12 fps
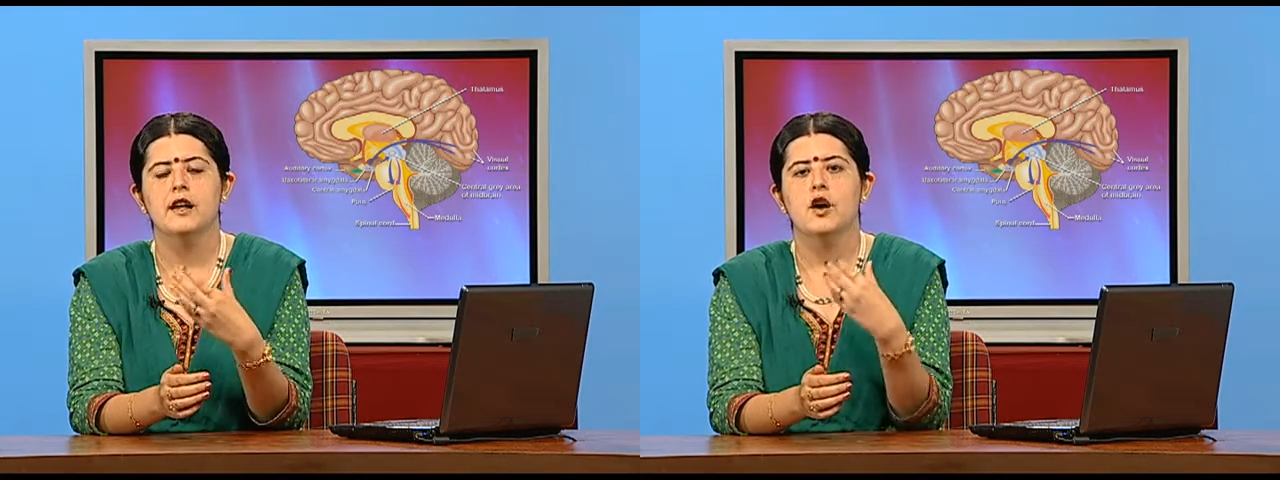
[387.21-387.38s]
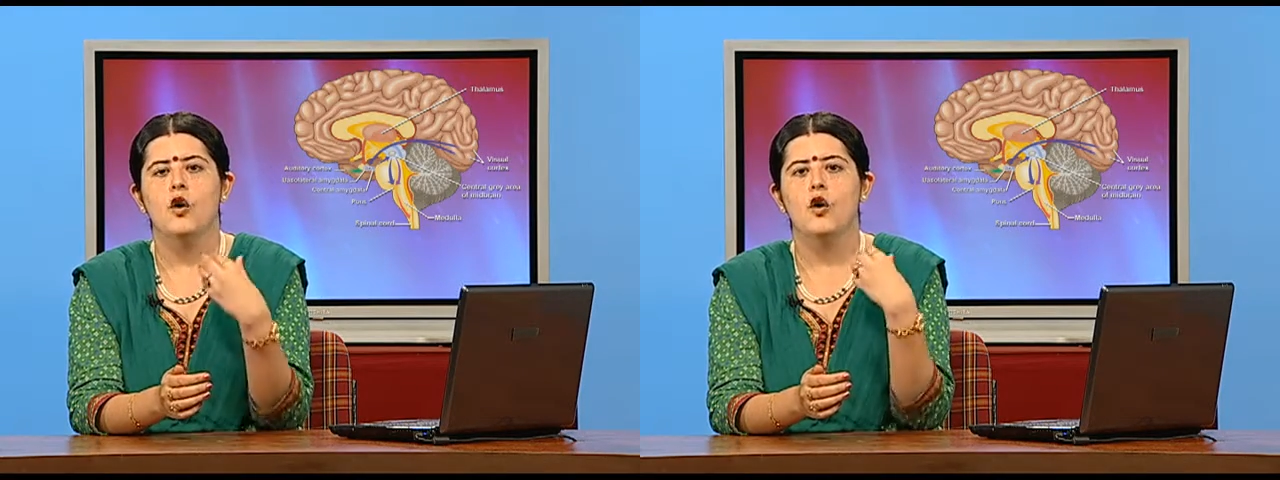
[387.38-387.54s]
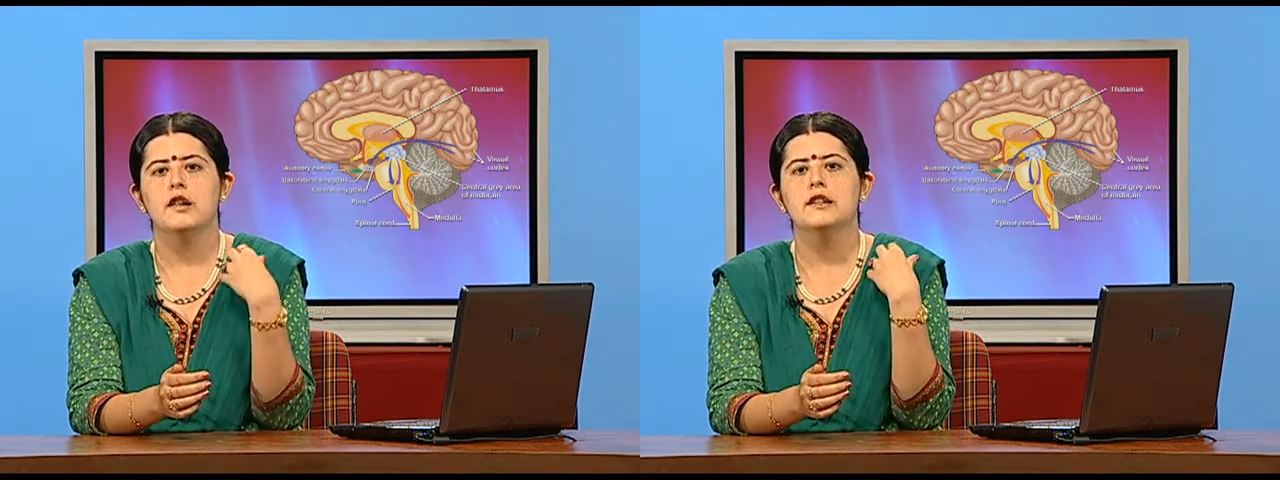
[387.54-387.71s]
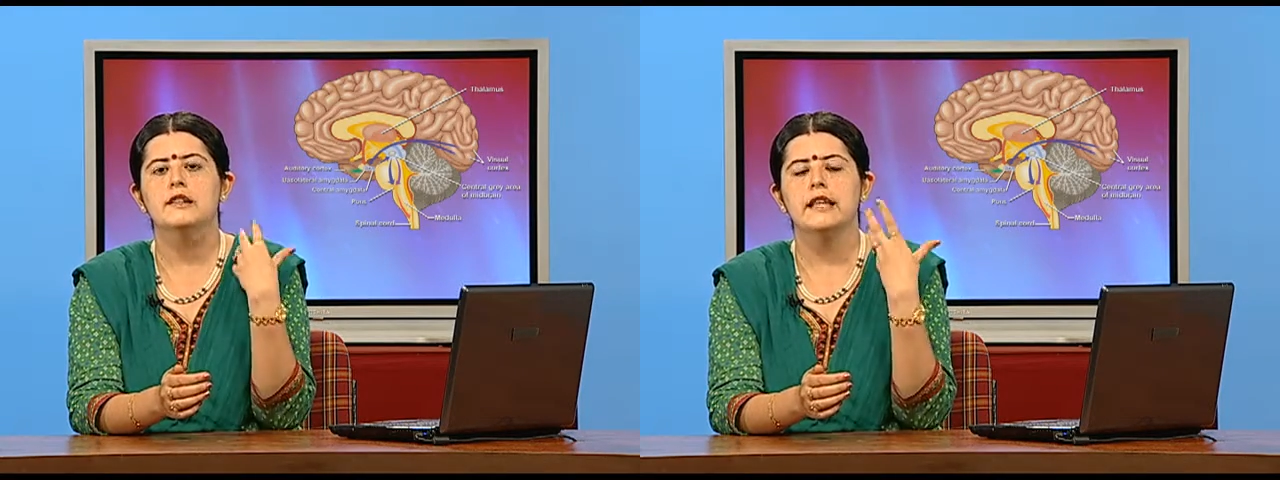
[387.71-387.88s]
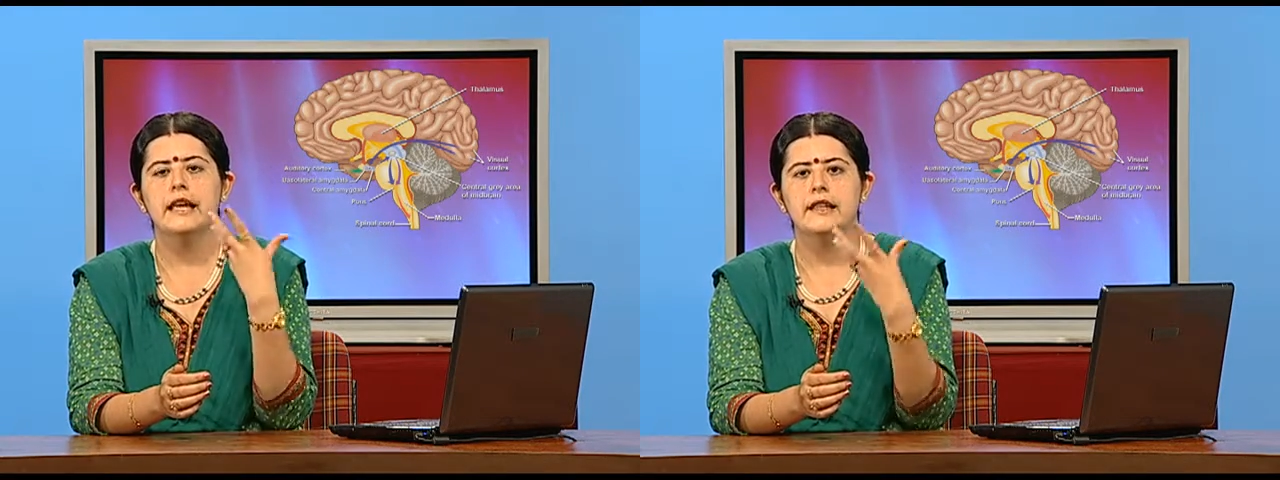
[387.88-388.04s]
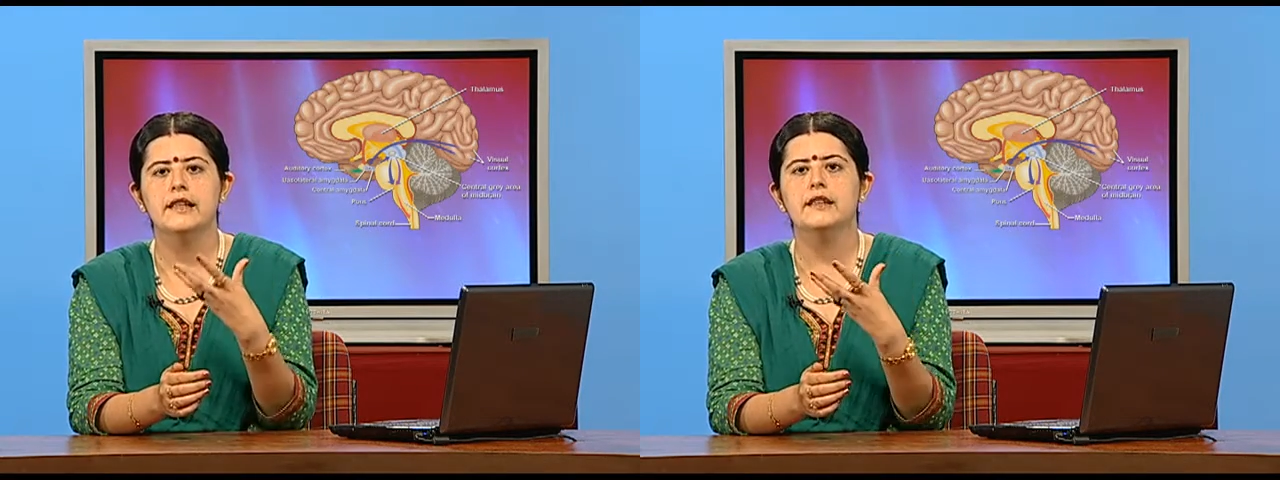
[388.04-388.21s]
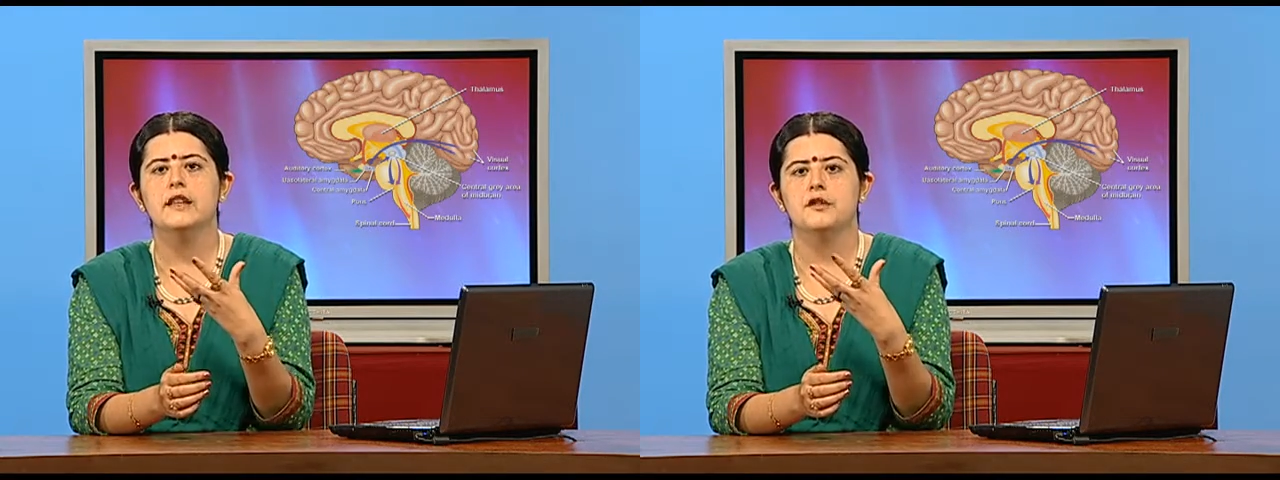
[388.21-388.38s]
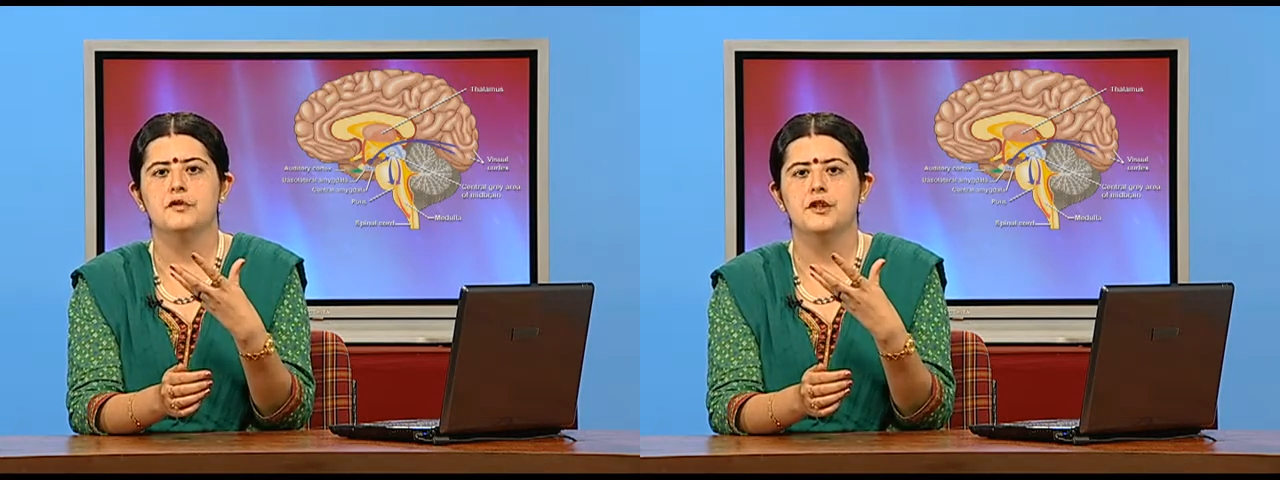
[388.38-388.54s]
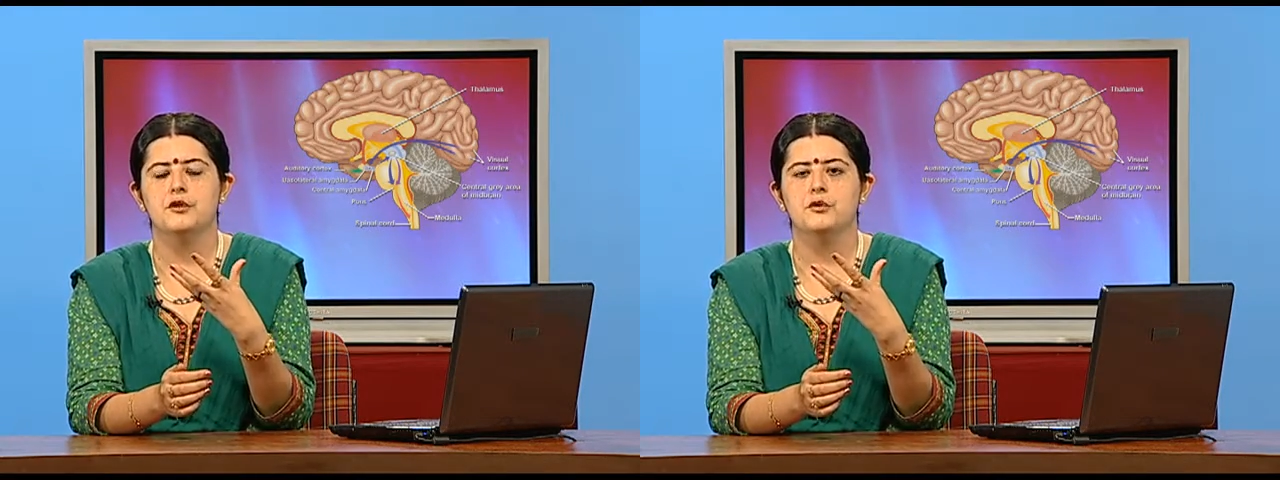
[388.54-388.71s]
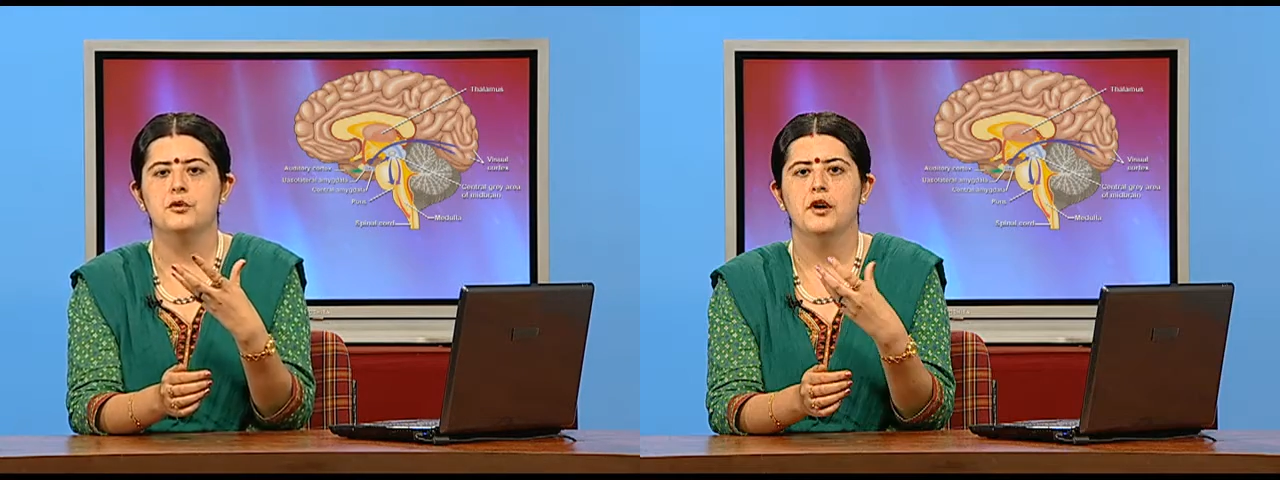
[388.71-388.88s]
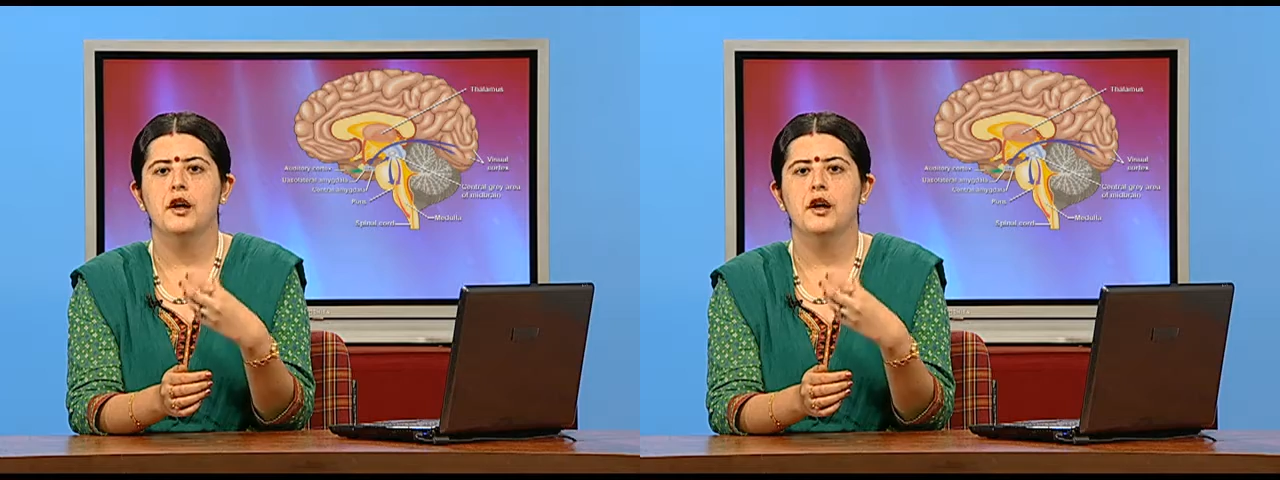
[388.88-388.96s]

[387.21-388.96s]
all the thinking that we do,